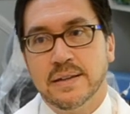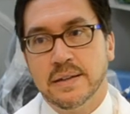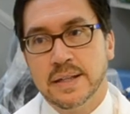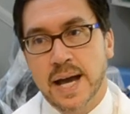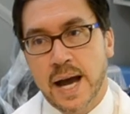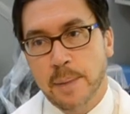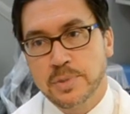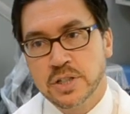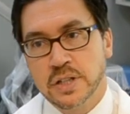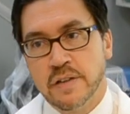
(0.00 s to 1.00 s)
the
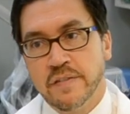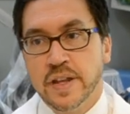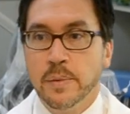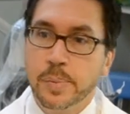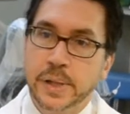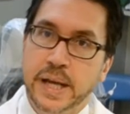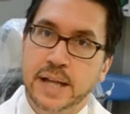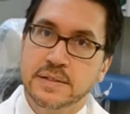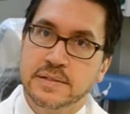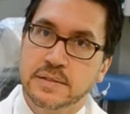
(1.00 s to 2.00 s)
option of
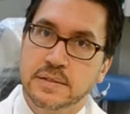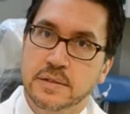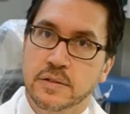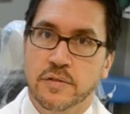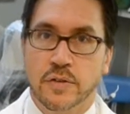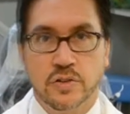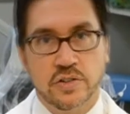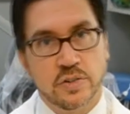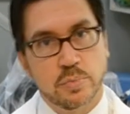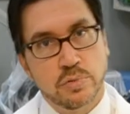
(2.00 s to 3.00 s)
implants
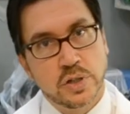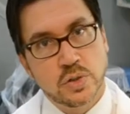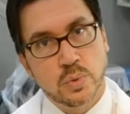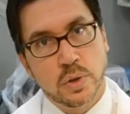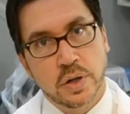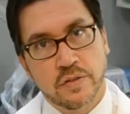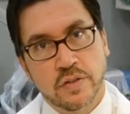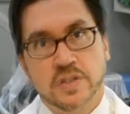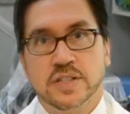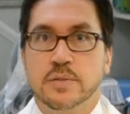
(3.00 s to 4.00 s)
versus bridge work
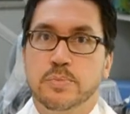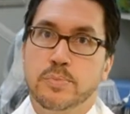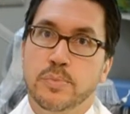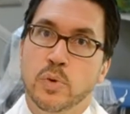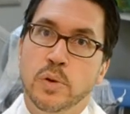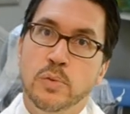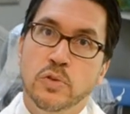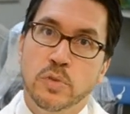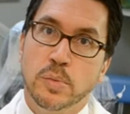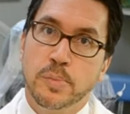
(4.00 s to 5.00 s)
versus
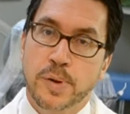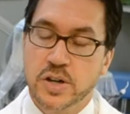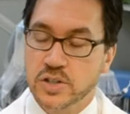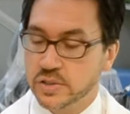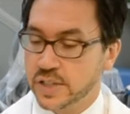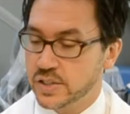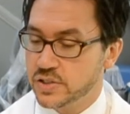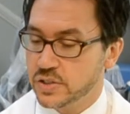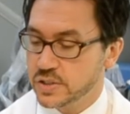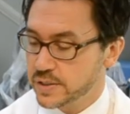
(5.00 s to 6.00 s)
removable partial
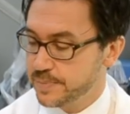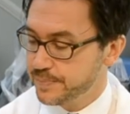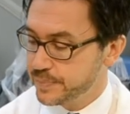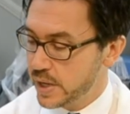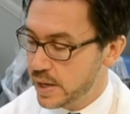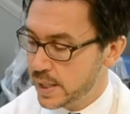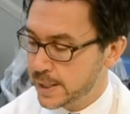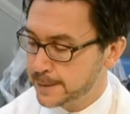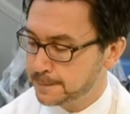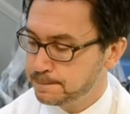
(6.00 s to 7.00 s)

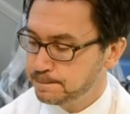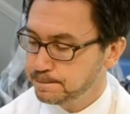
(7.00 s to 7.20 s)
dentures.